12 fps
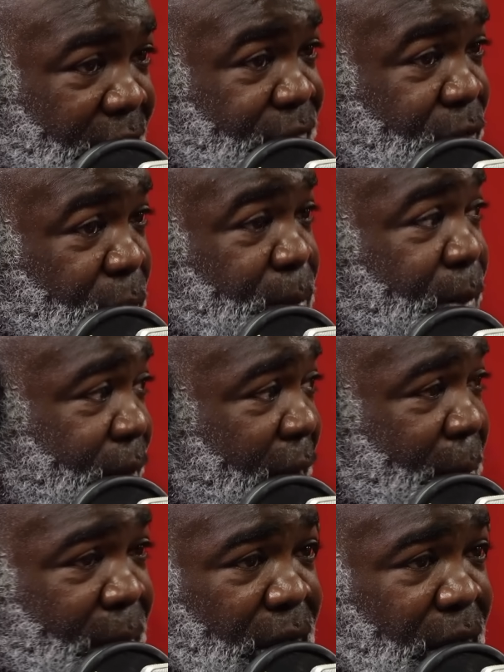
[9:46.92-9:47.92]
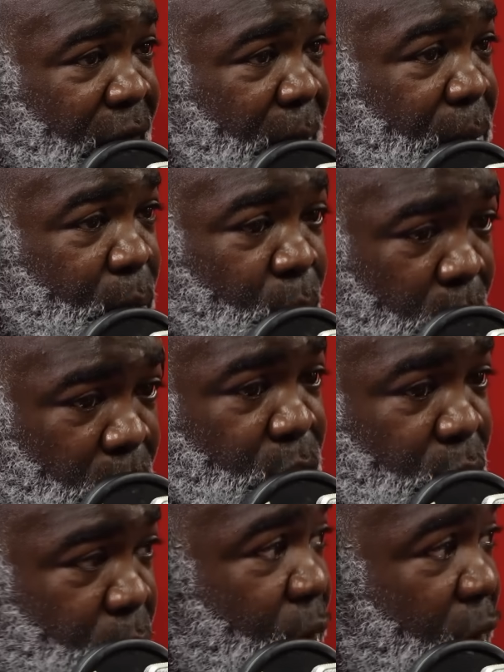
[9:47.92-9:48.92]
if you put that money up, will
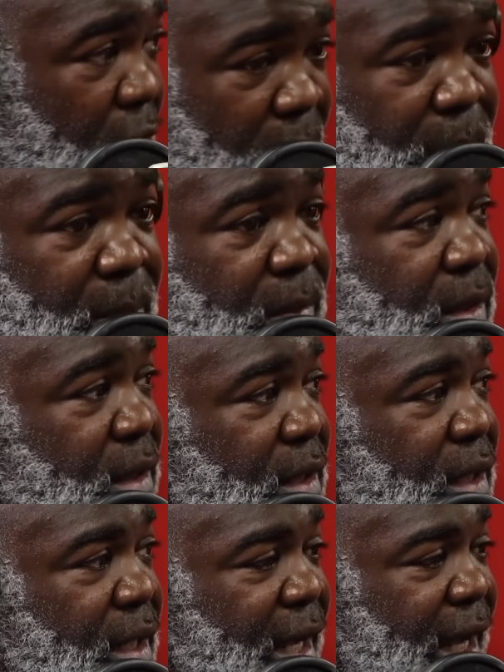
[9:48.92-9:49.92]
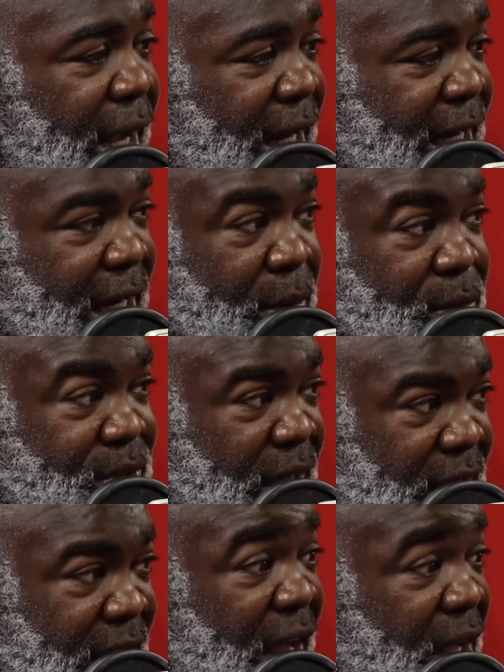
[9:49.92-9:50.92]
you come? And he'll say,
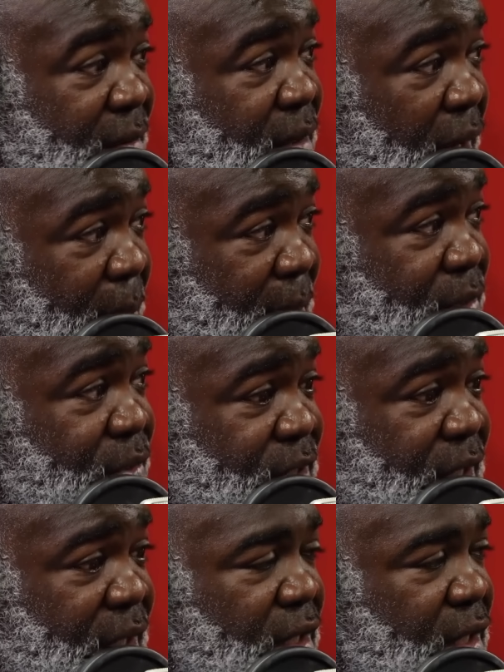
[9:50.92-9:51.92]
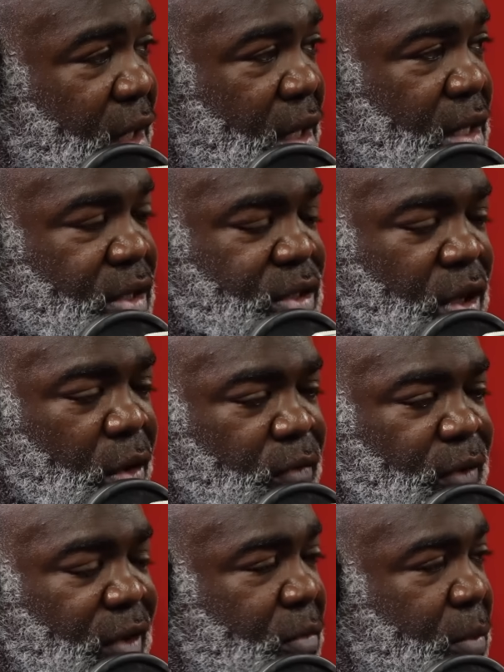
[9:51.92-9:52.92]
yeah, I'm interested. So
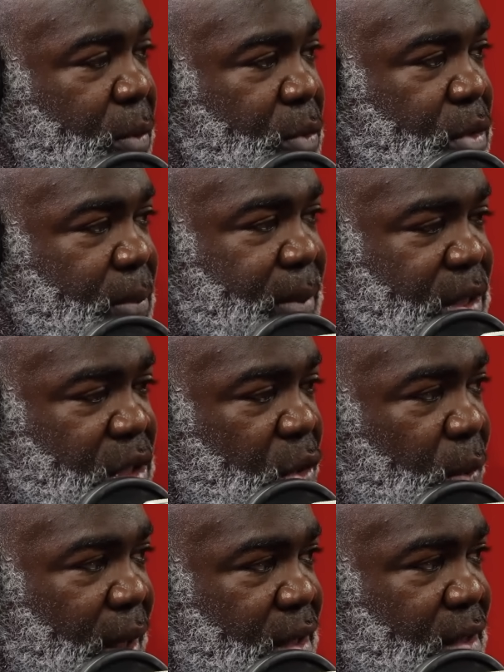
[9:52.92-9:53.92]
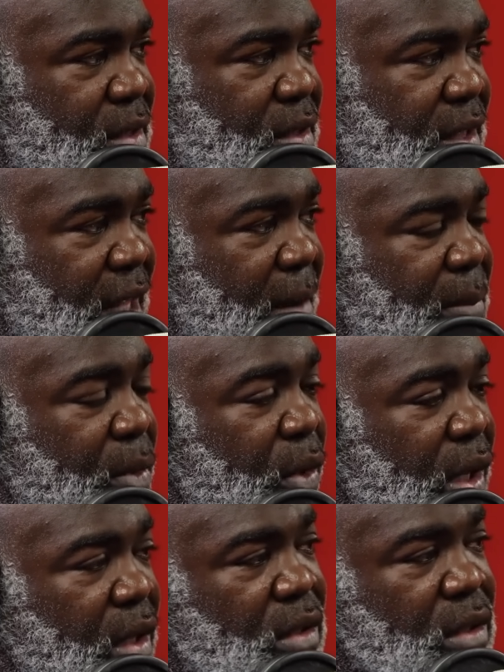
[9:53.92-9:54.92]
for Liverpool to pursue it to that
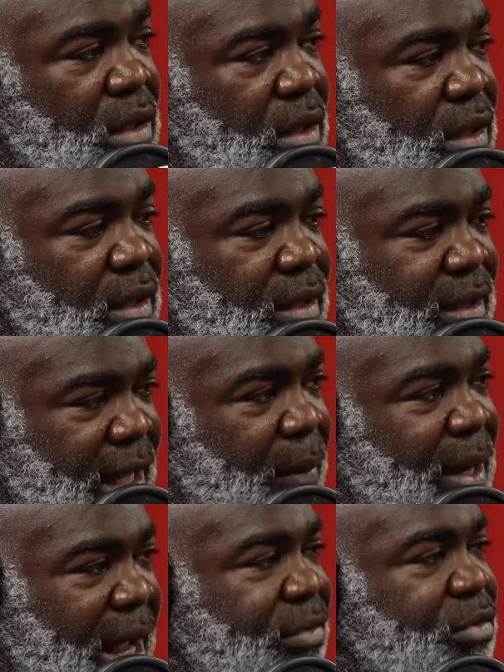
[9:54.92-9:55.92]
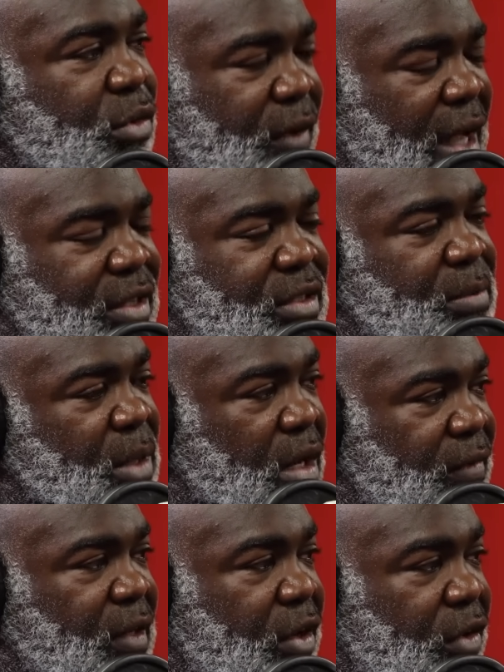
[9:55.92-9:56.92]
point, they would have to have had some kind
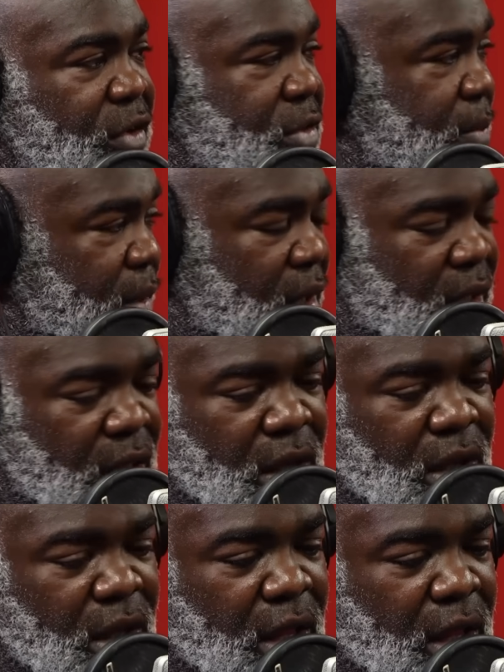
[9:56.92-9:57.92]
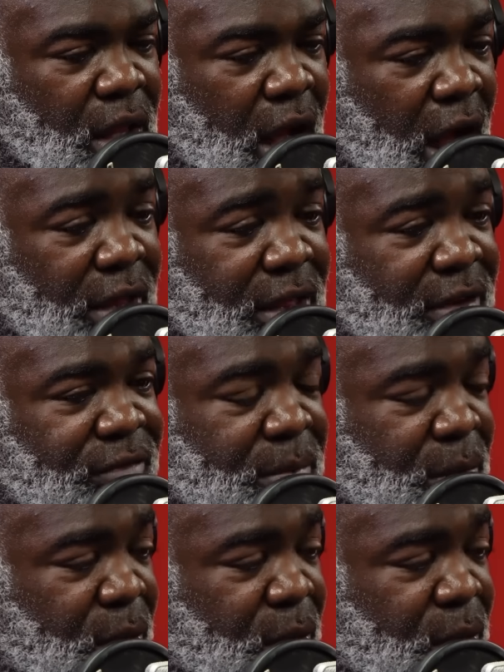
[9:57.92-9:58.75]
of encouragement. I think from